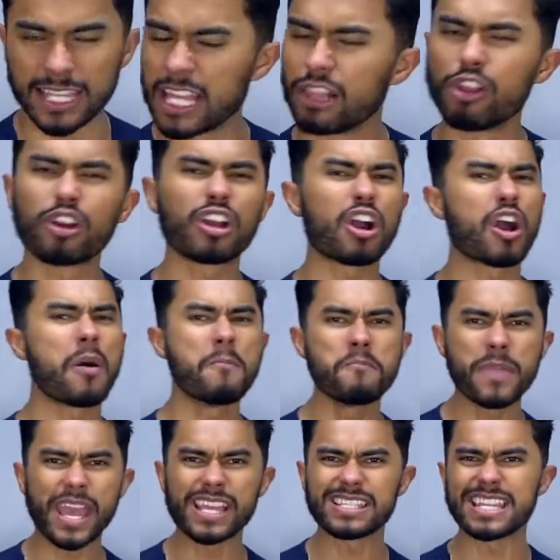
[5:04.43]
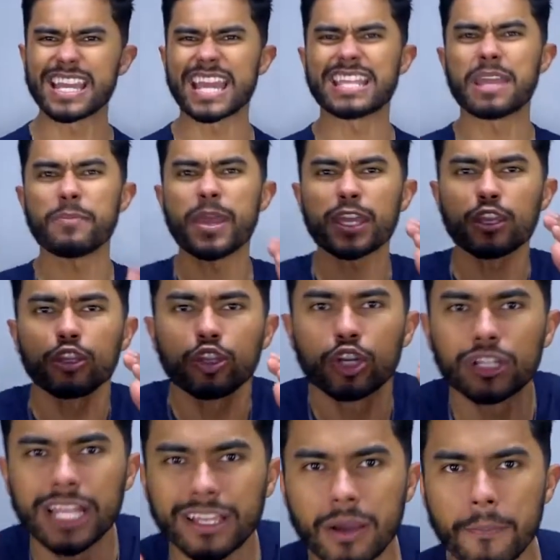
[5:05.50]
They look amazing and they make you
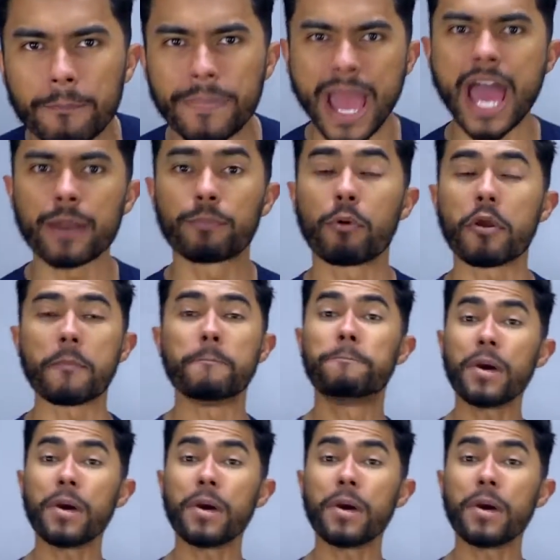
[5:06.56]
look like a bad boy,